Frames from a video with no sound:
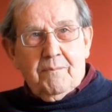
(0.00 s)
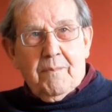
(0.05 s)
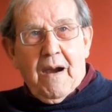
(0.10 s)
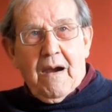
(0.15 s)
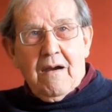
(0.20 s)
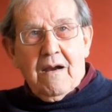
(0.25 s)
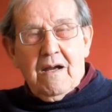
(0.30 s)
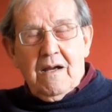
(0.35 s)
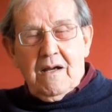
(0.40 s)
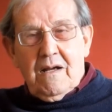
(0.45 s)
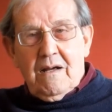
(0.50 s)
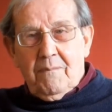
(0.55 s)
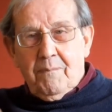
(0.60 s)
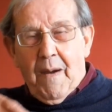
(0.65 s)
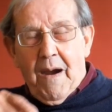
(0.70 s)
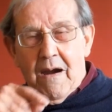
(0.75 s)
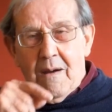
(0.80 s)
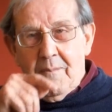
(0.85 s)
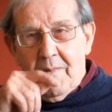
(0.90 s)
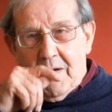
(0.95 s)
a
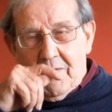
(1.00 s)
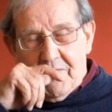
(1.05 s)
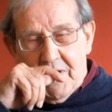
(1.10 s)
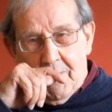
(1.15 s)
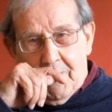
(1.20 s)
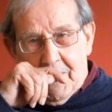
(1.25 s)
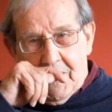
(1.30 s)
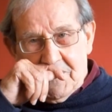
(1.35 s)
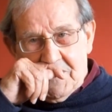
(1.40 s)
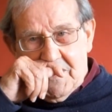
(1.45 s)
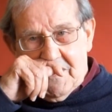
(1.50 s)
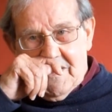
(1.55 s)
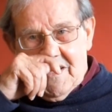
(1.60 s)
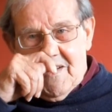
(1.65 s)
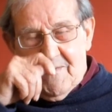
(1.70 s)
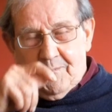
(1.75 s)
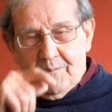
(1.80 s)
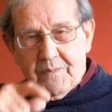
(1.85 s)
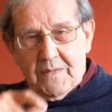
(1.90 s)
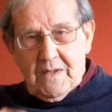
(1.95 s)
paramilitary person,
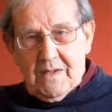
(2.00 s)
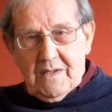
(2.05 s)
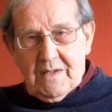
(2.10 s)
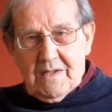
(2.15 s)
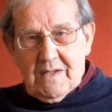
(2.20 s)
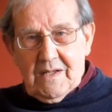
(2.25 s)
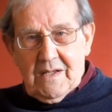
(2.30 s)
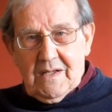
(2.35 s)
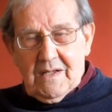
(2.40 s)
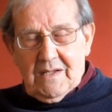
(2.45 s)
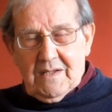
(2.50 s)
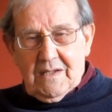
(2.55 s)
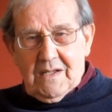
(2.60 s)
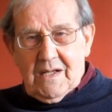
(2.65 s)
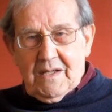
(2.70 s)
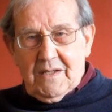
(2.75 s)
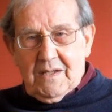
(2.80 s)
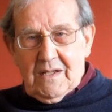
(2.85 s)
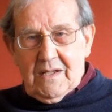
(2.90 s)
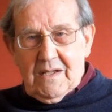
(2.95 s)

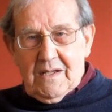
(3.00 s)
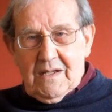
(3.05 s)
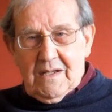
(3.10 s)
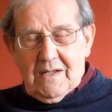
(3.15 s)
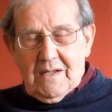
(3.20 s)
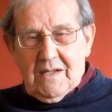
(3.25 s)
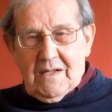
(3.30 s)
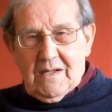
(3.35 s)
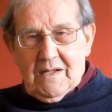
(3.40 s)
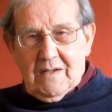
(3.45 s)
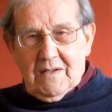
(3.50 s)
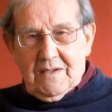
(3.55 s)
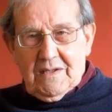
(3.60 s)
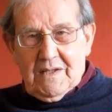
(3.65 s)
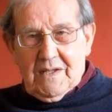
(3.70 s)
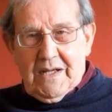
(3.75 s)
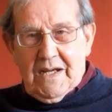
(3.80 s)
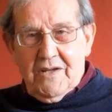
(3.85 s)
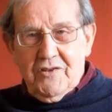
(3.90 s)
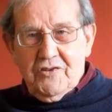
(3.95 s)
and
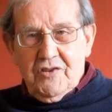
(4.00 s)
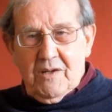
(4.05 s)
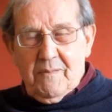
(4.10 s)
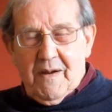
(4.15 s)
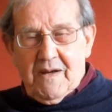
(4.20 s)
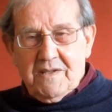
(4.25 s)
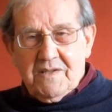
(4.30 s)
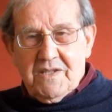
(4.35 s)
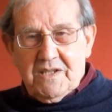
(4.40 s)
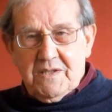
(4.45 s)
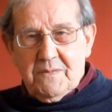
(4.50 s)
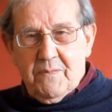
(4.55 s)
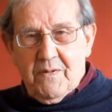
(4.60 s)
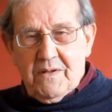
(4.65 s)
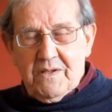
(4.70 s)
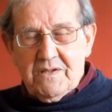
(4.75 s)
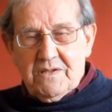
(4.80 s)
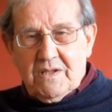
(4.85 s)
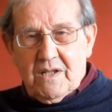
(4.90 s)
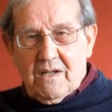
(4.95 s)
injured about 6
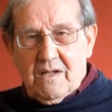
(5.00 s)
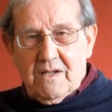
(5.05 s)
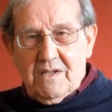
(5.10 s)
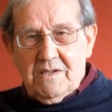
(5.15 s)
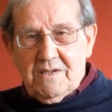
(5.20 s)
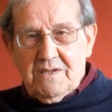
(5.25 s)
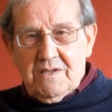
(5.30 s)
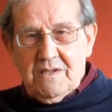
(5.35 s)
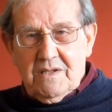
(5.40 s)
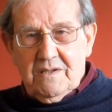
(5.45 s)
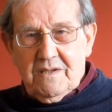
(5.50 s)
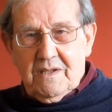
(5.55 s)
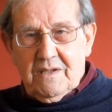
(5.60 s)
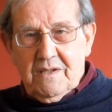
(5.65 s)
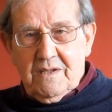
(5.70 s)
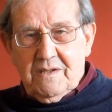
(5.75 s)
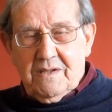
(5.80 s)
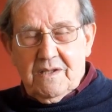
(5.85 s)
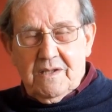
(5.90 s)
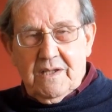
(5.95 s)
British guys.
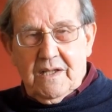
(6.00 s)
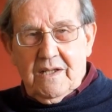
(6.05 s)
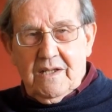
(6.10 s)
But